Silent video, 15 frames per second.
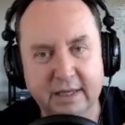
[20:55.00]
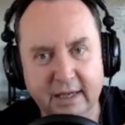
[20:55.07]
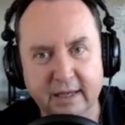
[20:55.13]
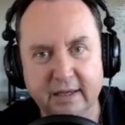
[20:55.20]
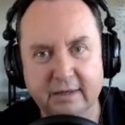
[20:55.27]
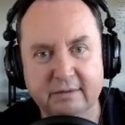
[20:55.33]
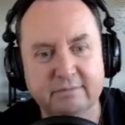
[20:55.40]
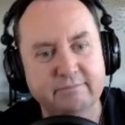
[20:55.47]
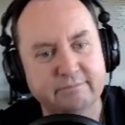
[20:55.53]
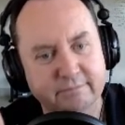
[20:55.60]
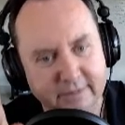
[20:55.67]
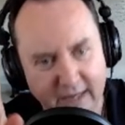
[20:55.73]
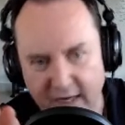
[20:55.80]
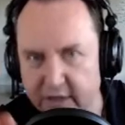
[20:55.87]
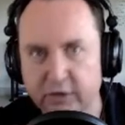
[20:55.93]
again,
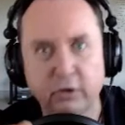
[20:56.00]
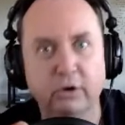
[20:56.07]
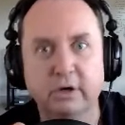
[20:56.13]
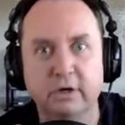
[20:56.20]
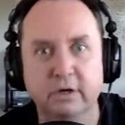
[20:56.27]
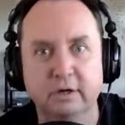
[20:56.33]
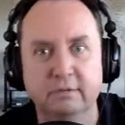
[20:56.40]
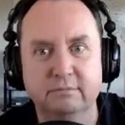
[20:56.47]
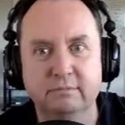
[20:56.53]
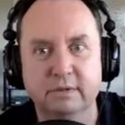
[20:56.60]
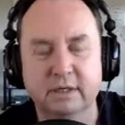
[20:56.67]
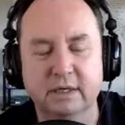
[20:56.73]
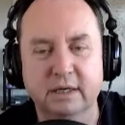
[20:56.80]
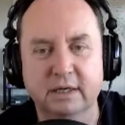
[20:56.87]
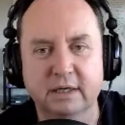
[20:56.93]
not an order
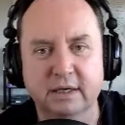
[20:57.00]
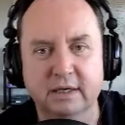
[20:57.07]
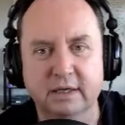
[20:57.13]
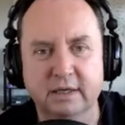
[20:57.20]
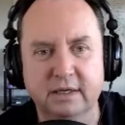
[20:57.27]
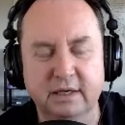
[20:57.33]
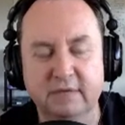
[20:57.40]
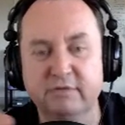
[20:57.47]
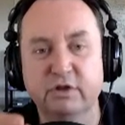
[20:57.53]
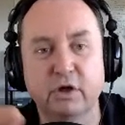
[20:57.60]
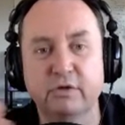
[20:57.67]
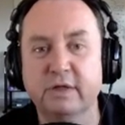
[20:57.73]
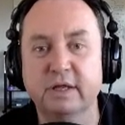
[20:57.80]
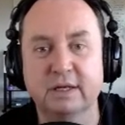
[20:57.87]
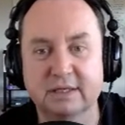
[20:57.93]
uh, even
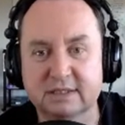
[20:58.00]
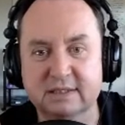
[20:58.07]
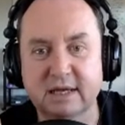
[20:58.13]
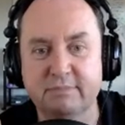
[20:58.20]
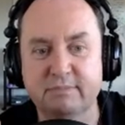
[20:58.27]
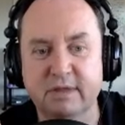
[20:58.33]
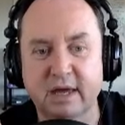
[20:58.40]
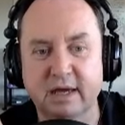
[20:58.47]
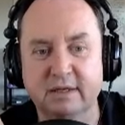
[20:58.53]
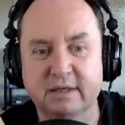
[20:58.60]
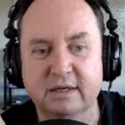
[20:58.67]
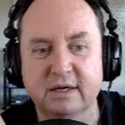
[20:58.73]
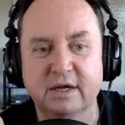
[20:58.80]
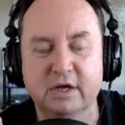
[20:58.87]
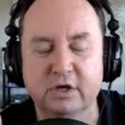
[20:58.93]
though they'll accept
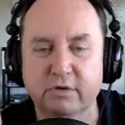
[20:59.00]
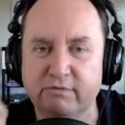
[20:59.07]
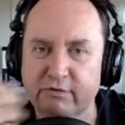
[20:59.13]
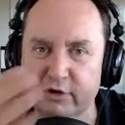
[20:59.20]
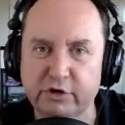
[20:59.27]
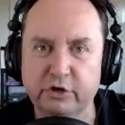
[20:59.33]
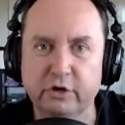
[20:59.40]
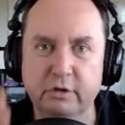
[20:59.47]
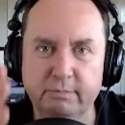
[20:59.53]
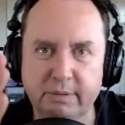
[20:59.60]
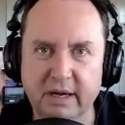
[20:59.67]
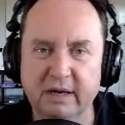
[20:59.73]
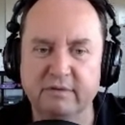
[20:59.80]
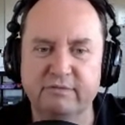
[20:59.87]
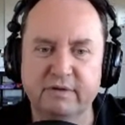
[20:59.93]
that, for your
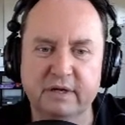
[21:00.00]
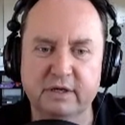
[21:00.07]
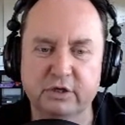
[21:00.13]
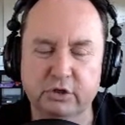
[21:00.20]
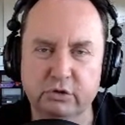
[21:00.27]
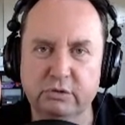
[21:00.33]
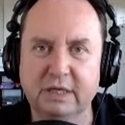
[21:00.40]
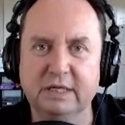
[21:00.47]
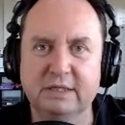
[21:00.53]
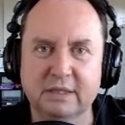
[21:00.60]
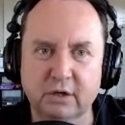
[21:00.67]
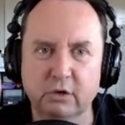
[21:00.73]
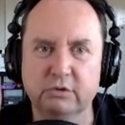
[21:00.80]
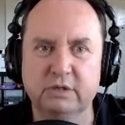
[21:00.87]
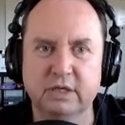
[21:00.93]
benefit, you need
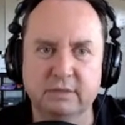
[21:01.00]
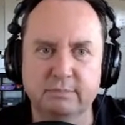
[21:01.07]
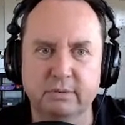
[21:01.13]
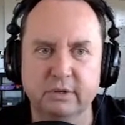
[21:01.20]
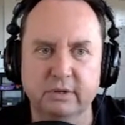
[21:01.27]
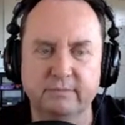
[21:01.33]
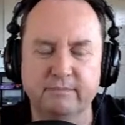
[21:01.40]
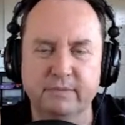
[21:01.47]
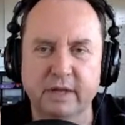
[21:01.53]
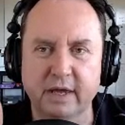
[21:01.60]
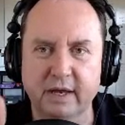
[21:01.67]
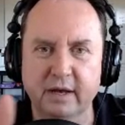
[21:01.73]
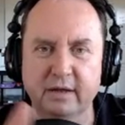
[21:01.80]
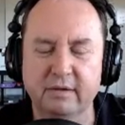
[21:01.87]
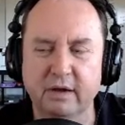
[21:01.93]
to go deeper.
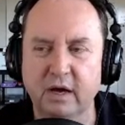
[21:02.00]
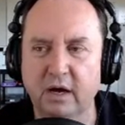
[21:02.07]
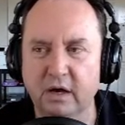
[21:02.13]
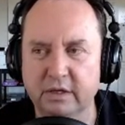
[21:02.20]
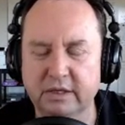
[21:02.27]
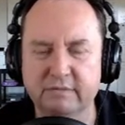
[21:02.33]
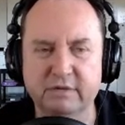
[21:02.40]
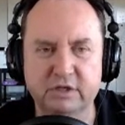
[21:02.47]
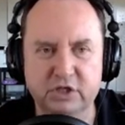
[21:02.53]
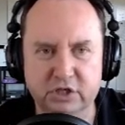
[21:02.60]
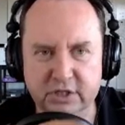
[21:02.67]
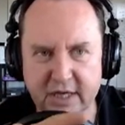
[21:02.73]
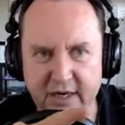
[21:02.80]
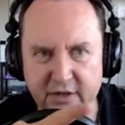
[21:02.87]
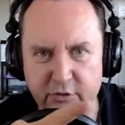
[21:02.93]
And I'll give you
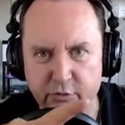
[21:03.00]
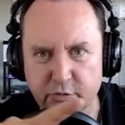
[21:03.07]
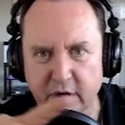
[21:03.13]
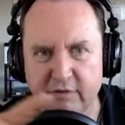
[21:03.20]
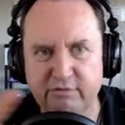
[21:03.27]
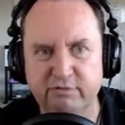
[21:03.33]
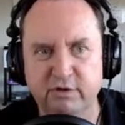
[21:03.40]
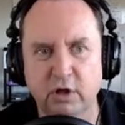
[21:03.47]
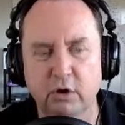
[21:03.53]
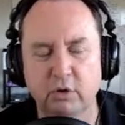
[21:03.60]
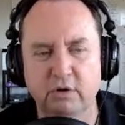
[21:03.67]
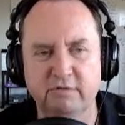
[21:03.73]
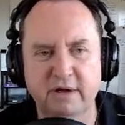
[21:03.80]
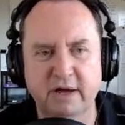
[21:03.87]
just kind of the rough flow